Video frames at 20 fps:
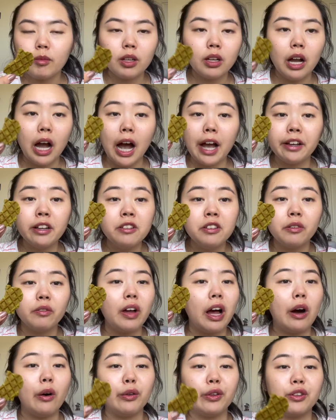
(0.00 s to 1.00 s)
I can
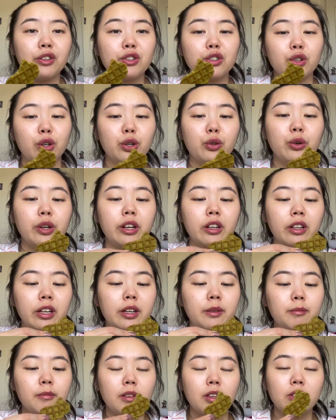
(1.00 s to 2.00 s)
devour this so quickly.
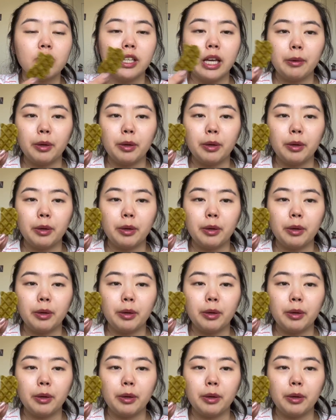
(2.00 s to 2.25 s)
So yeah,